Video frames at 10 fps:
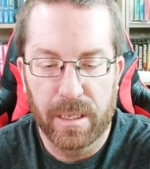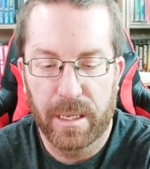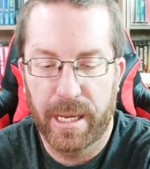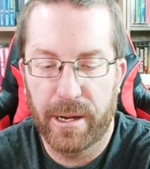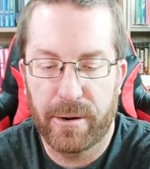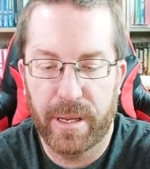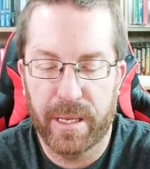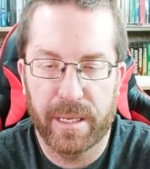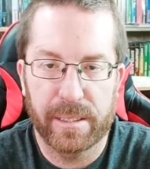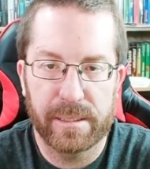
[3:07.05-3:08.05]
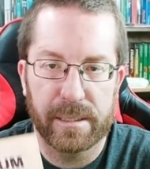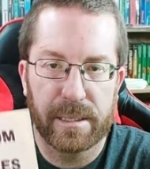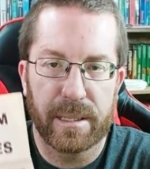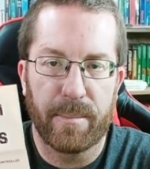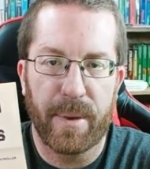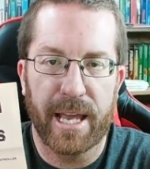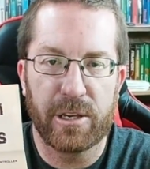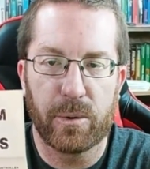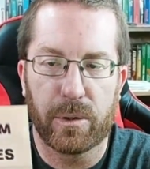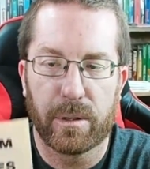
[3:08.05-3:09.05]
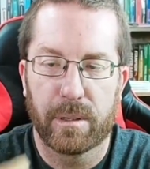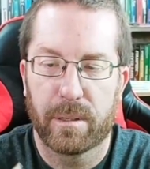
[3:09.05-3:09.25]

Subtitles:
Here is the manual.